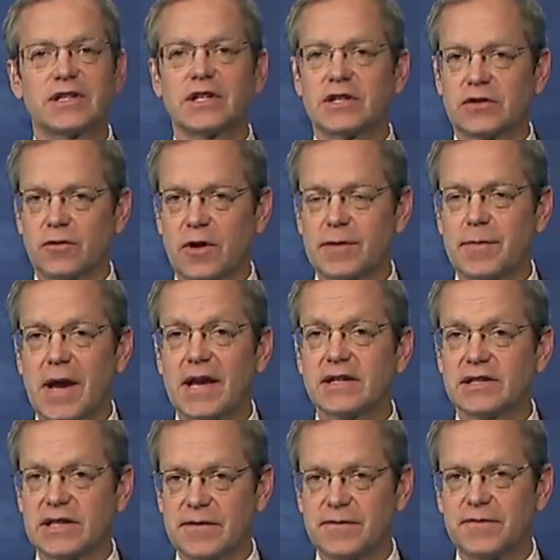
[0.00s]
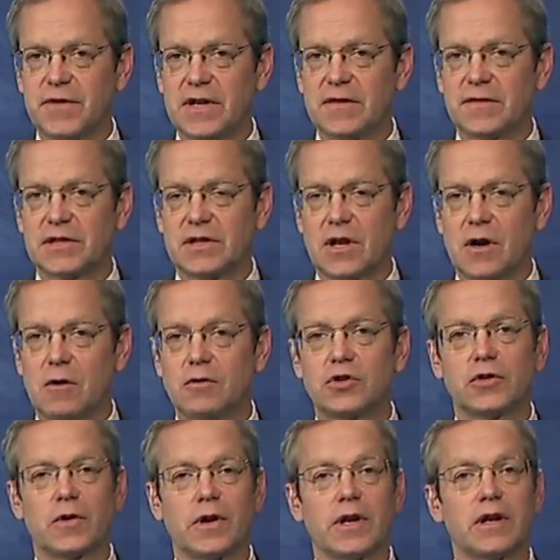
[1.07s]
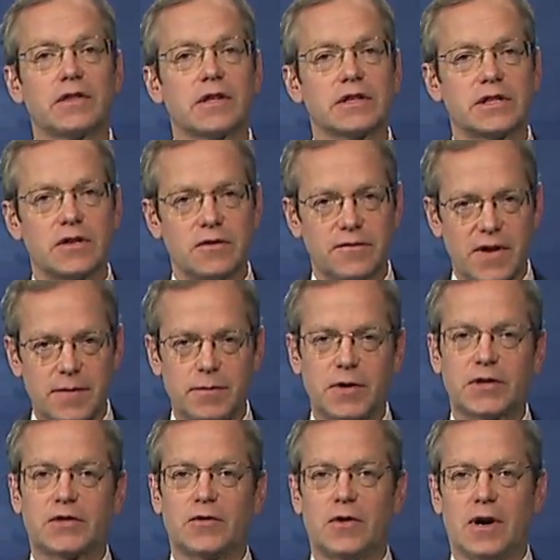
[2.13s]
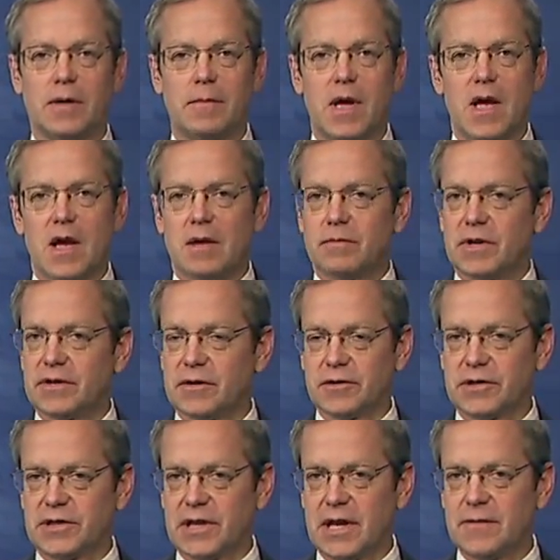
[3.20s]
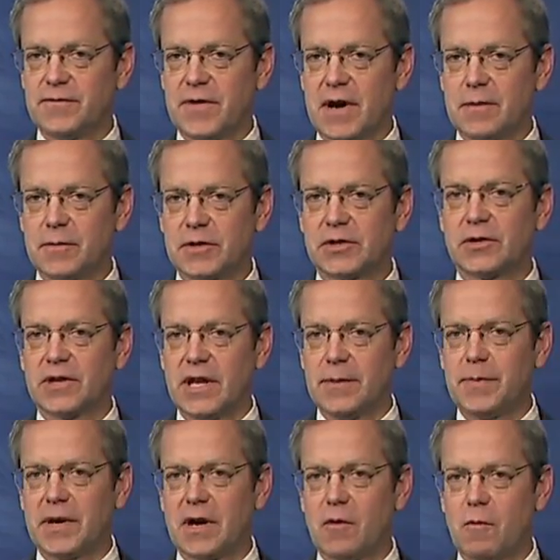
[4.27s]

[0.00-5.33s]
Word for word: destroyed by 7 feet of snow during this November storm. But those same farmers are keeping a